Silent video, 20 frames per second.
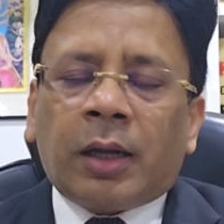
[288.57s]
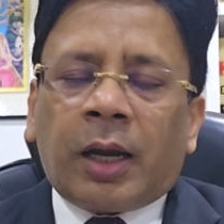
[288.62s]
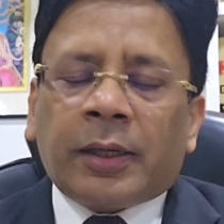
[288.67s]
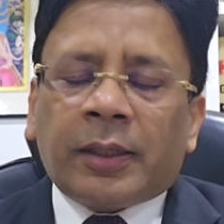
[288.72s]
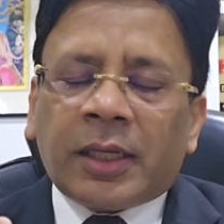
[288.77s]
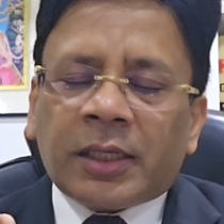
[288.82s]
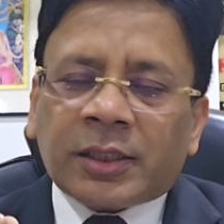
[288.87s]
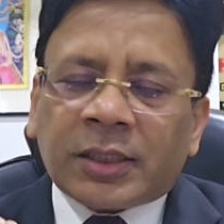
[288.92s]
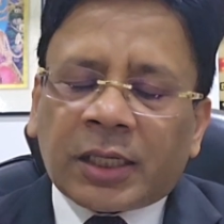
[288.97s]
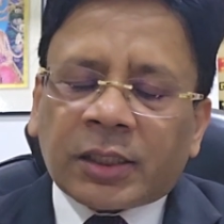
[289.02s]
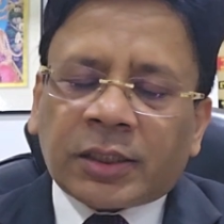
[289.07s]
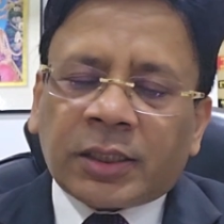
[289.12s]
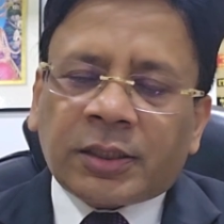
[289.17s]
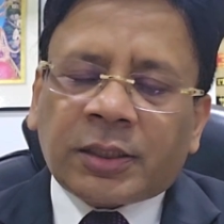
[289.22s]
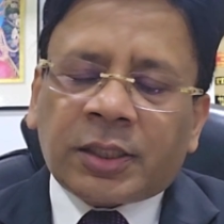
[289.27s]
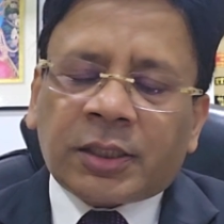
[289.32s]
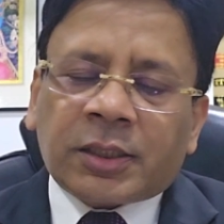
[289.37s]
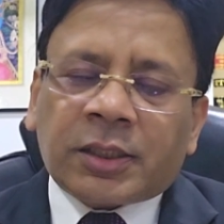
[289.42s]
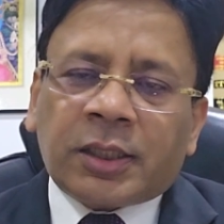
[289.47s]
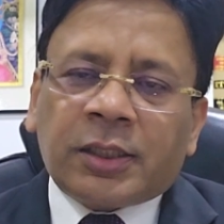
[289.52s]
under
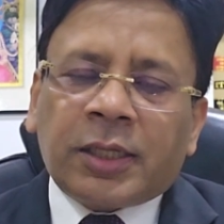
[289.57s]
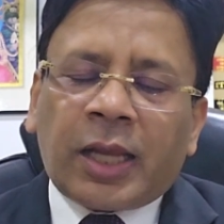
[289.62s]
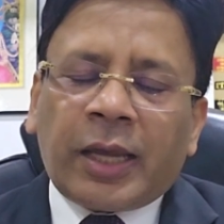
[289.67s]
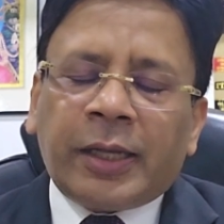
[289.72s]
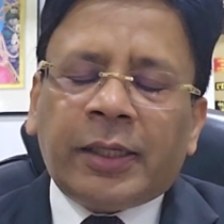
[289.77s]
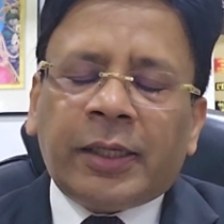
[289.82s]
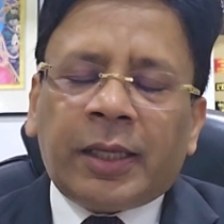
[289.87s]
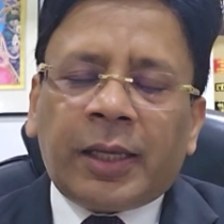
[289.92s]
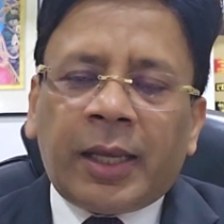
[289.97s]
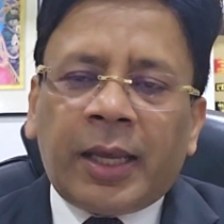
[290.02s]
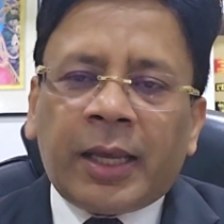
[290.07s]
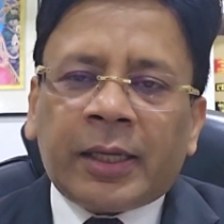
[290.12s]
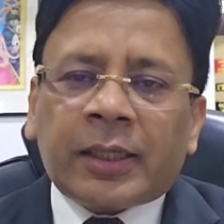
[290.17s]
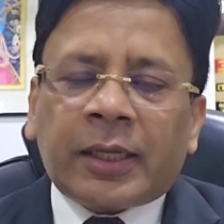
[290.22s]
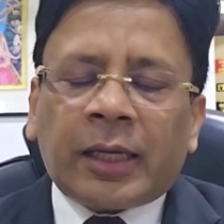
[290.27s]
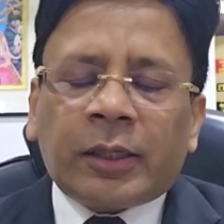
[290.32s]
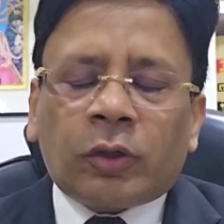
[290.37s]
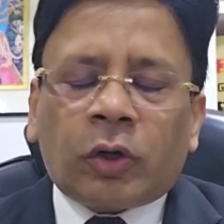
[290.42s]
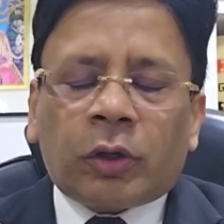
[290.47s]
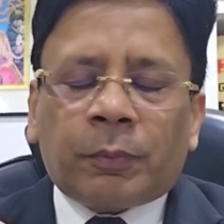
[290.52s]
section
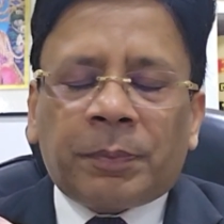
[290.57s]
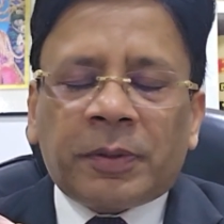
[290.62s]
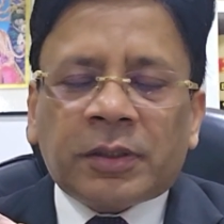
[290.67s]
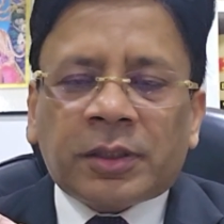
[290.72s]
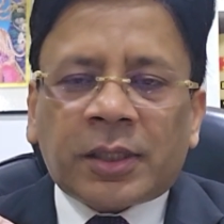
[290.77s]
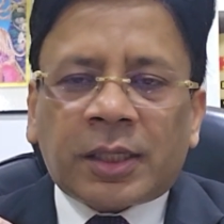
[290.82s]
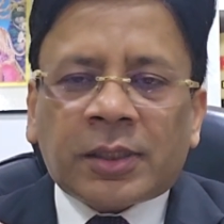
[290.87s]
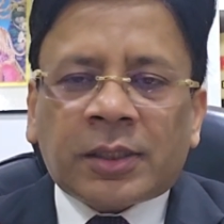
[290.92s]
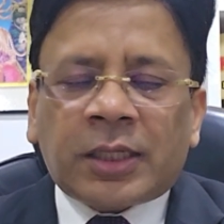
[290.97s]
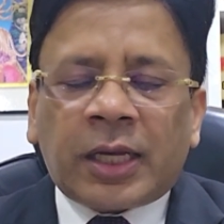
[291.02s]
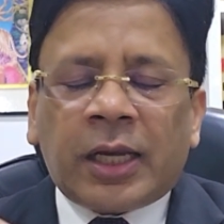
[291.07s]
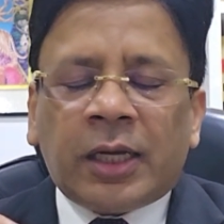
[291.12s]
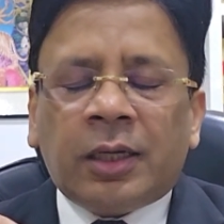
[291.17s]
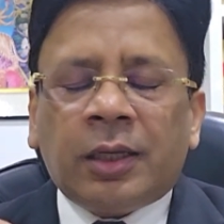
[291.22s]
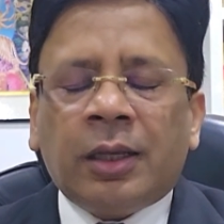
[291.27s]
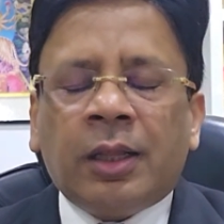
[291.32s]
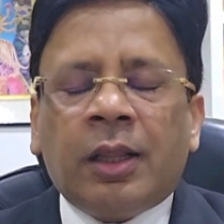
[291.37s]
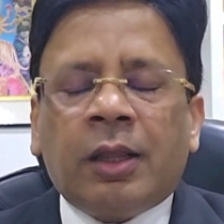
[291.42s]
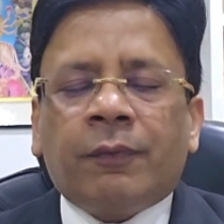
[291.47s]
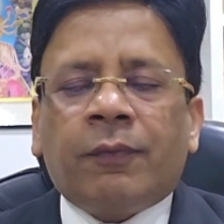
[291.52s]
69A cannot be
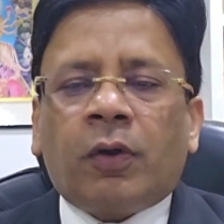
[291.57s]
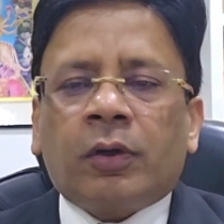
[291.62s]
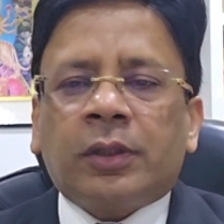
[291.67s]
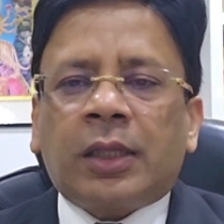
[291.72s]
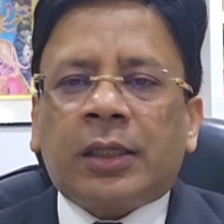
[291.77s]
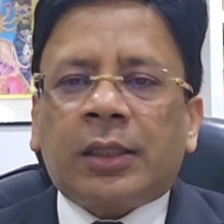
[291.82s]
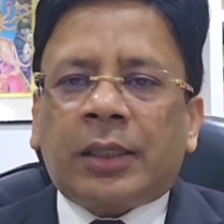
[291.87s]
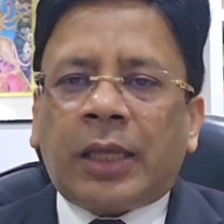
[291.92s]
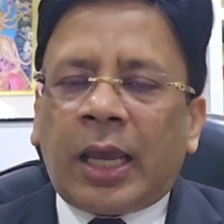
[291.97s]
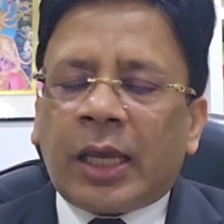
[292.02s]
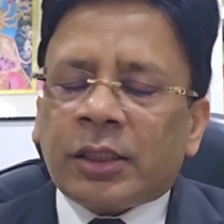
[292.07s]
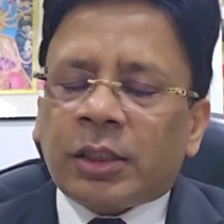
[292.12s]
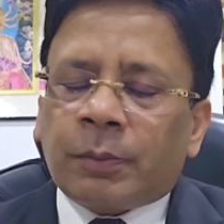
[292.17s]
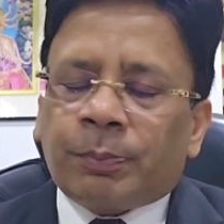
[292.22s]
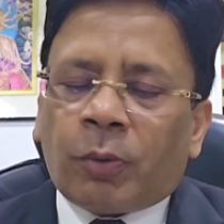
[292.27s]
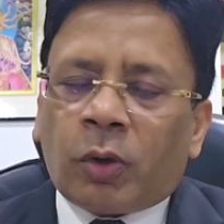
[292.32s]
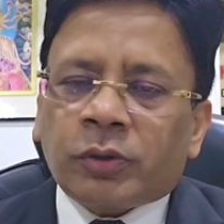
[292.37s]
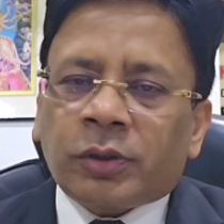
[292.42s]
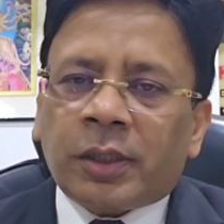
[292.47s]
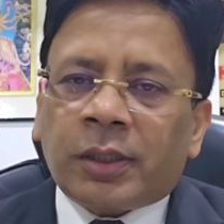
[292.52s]
sustained for the cash
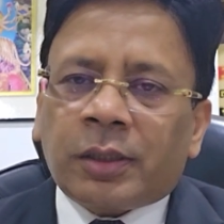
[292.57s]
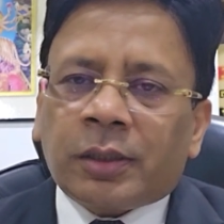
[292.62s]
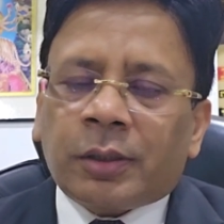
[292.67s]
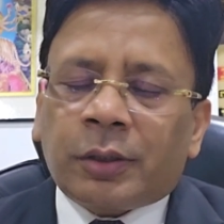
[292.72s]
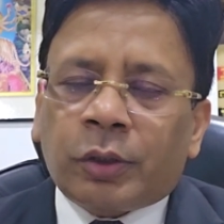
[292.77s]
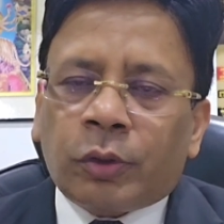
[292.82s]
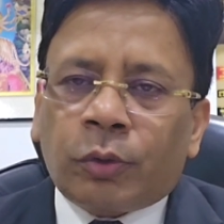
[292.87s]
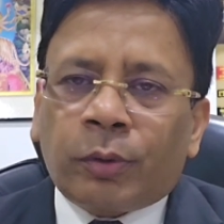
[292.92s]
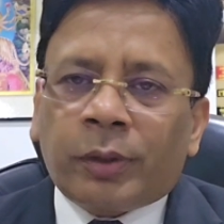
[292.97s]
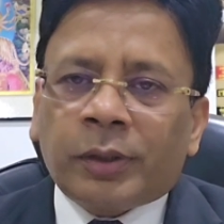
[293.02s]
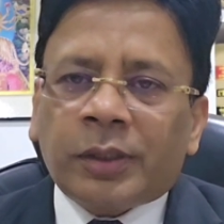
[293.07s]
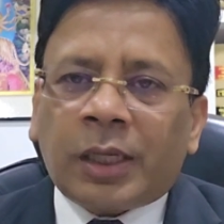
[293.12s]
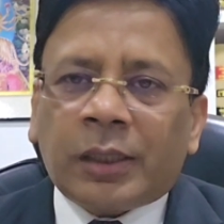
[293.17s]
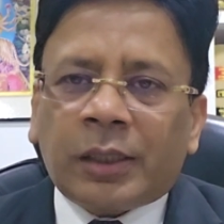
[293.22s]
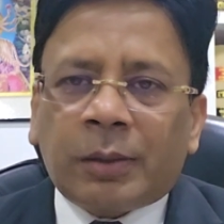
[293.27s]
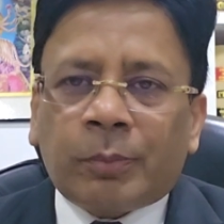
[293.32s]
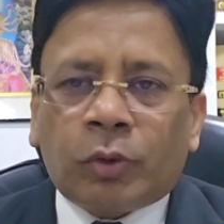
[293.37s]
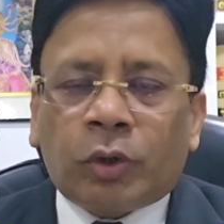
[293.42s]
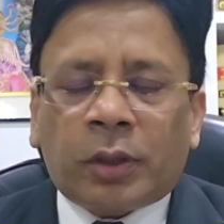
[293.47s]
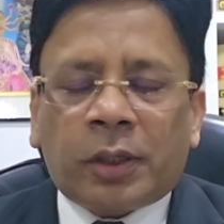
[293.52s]
deposit during the
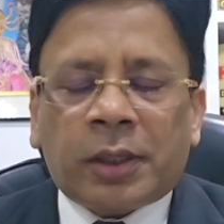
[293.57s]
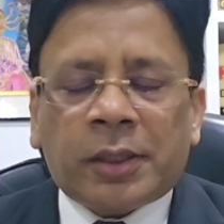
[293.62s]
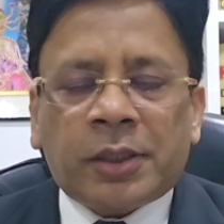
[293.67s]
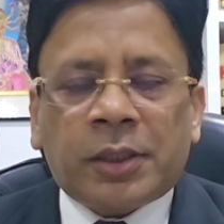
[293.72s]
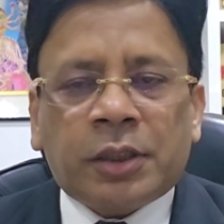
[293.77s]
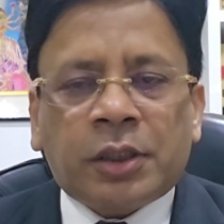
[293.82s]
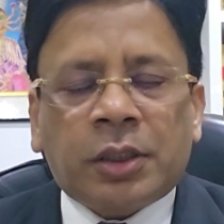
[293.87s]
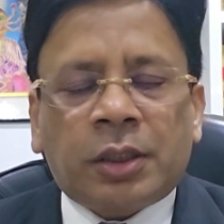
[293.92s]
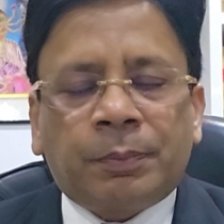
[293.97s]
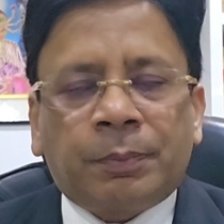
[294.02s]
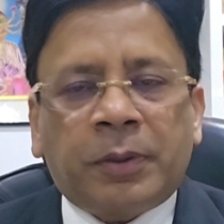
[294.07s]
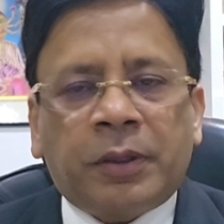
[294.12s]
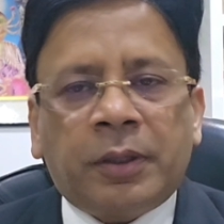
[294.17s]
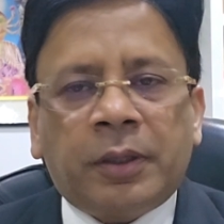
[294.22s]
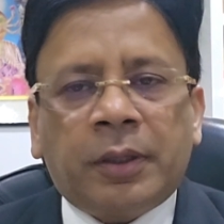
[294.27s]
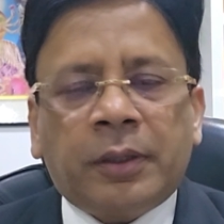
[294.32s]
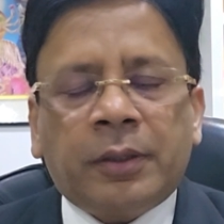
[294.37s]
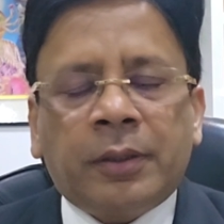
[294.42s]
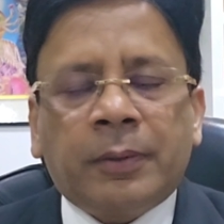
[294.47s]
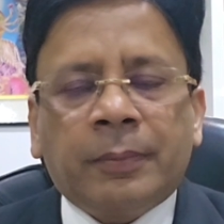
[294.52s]
demonetization
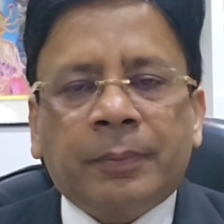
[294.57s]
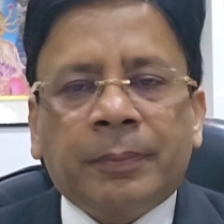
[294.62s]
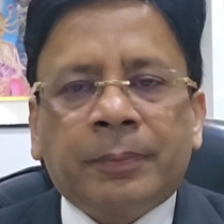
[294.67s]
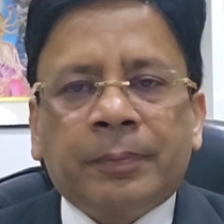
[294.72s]
period.